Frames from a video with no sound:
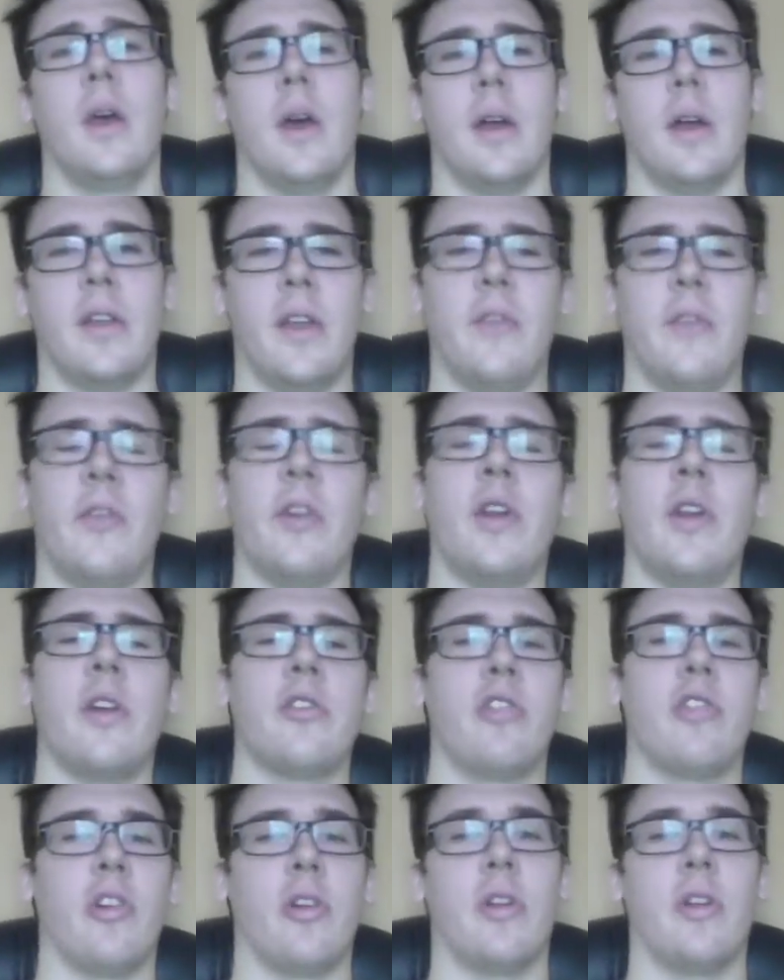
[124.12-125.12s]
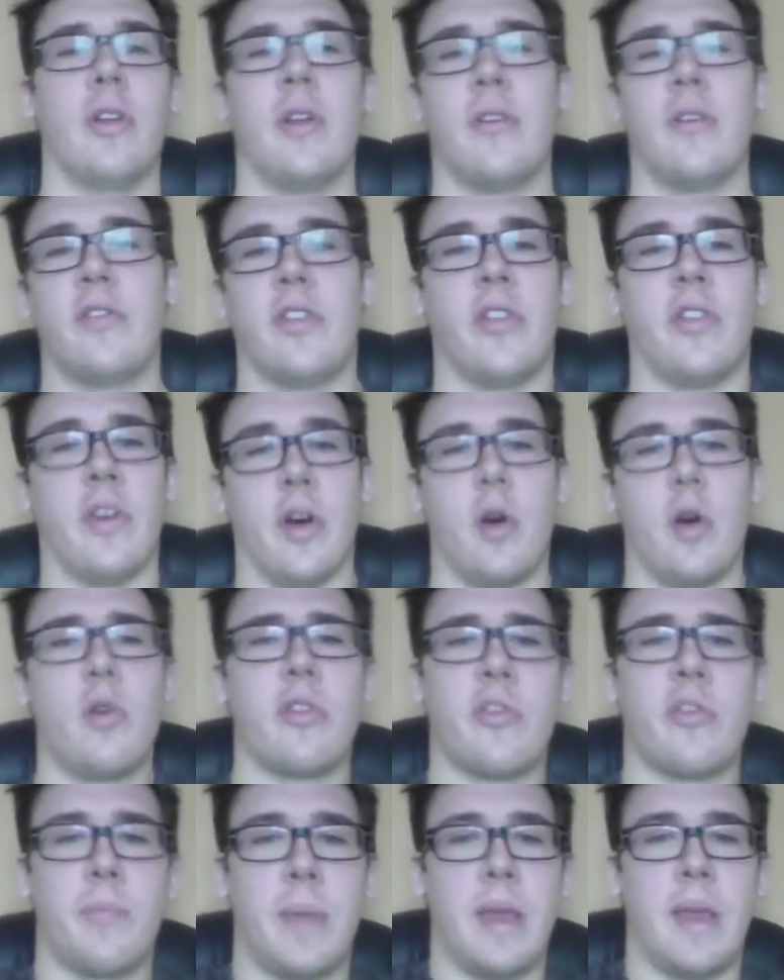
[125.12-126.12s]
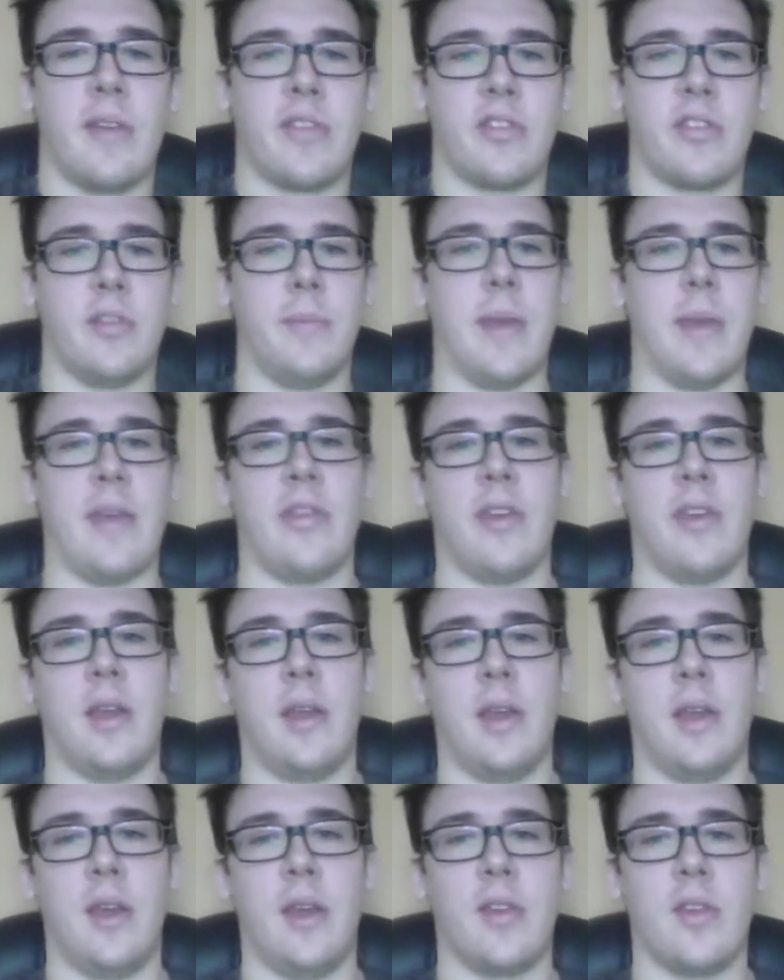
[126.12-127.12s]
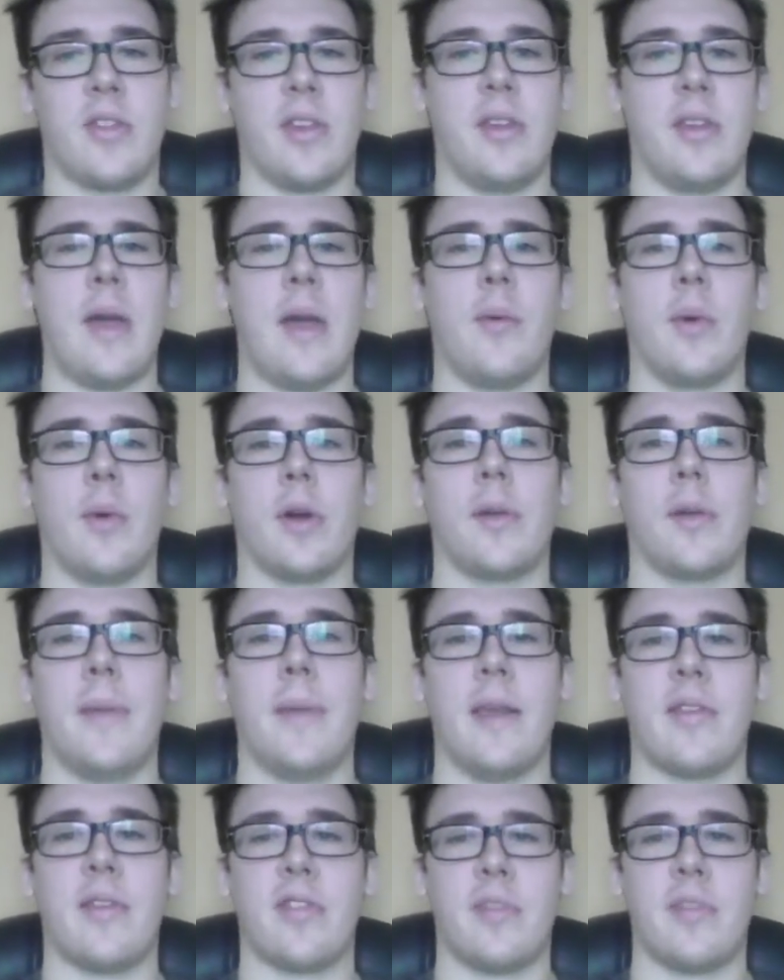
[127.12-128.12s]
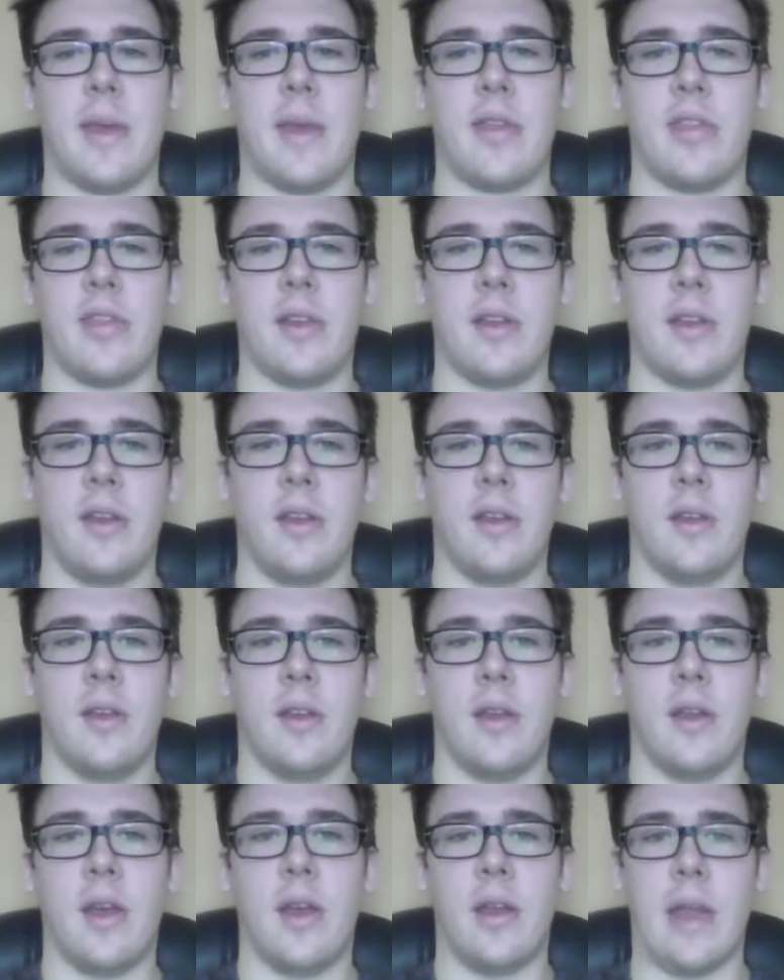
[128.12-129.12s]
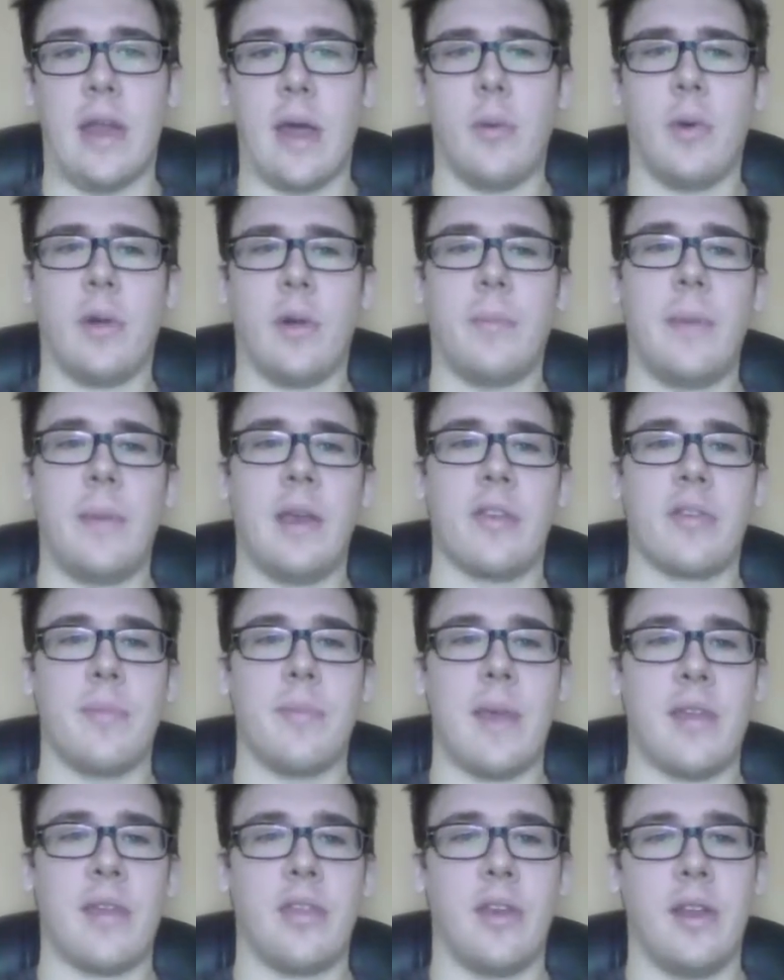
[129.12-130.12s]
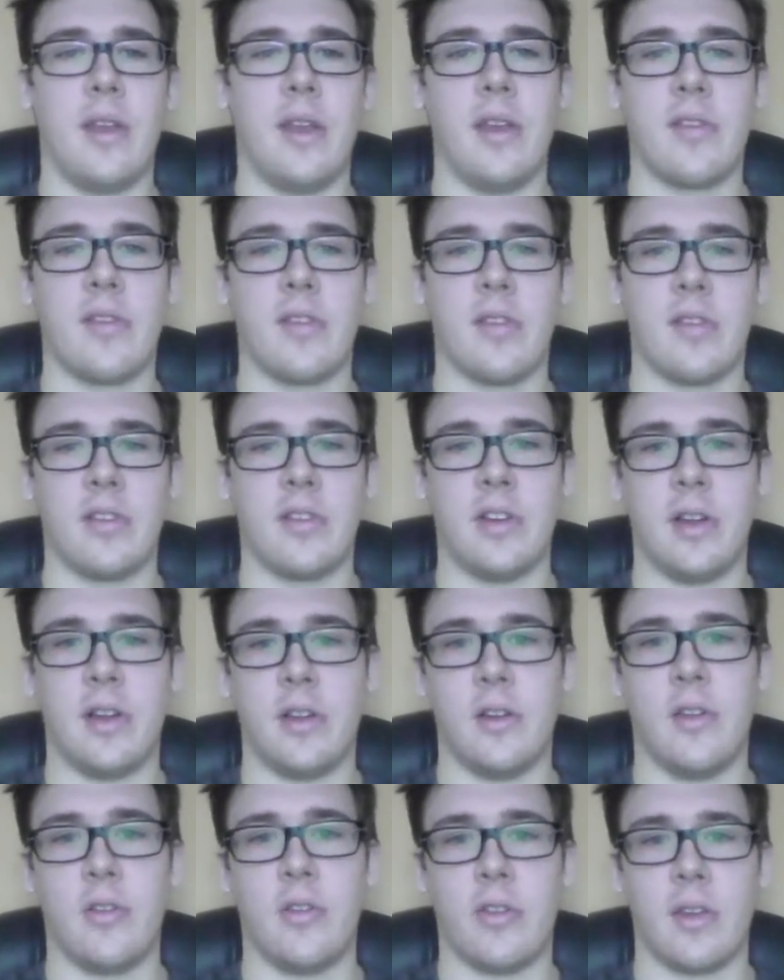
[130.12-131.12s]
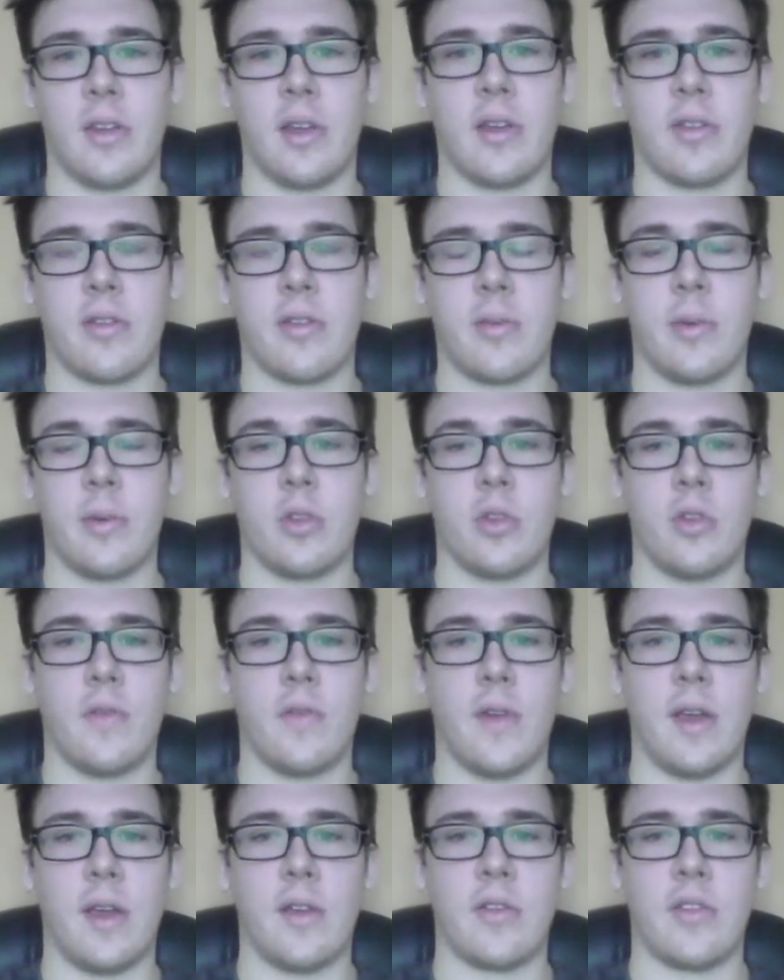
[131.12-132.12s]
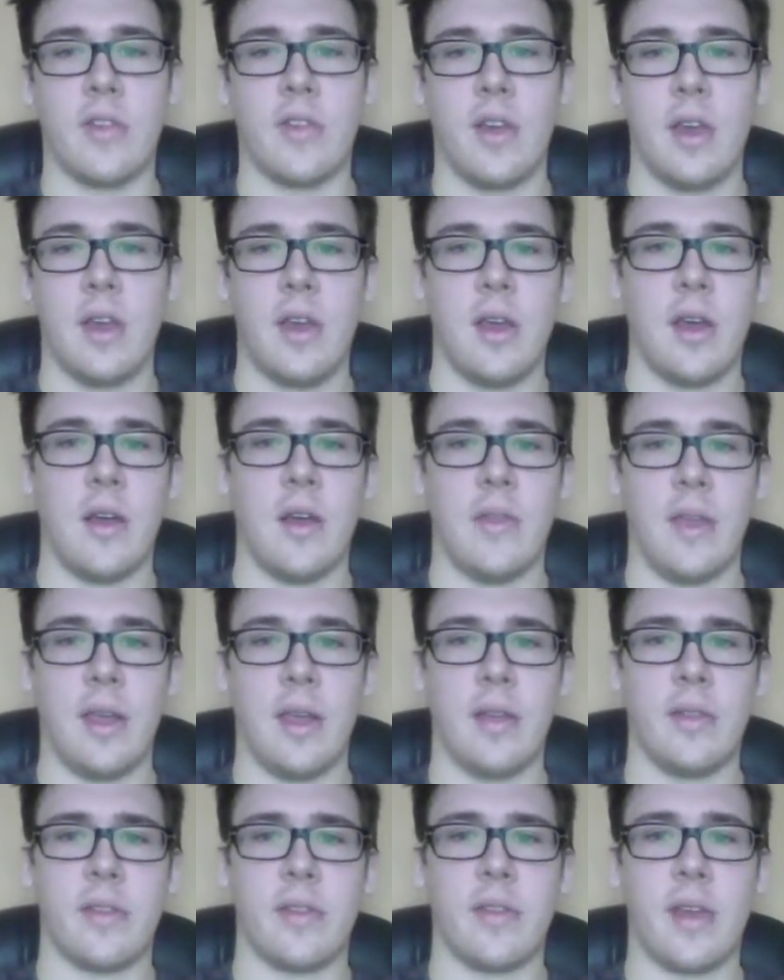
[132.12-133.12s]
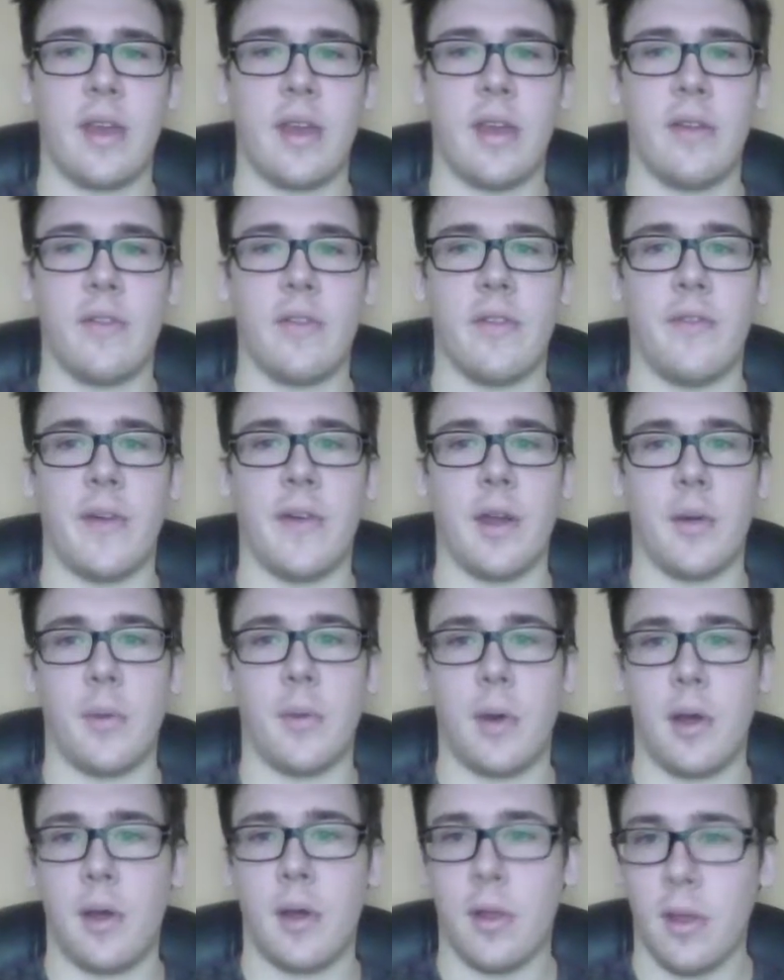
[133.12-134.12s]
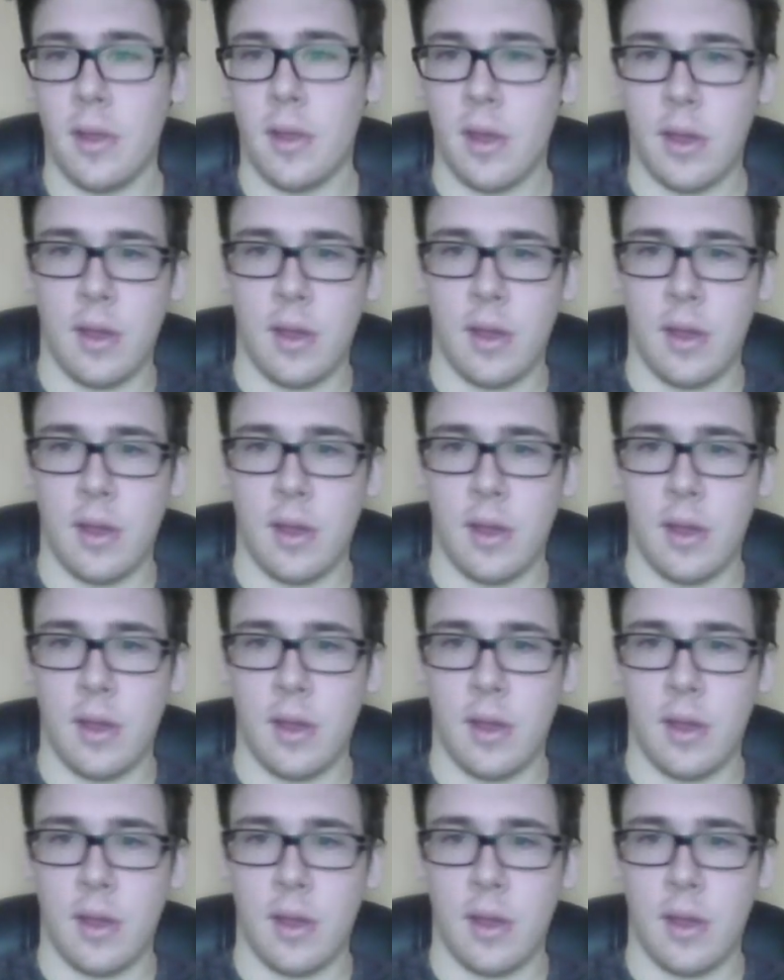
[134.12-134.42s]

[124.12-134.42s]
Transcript: A different alternative to the host-based method is a network-based method. A network-based method is installed using a switch device on the inside of the firewall.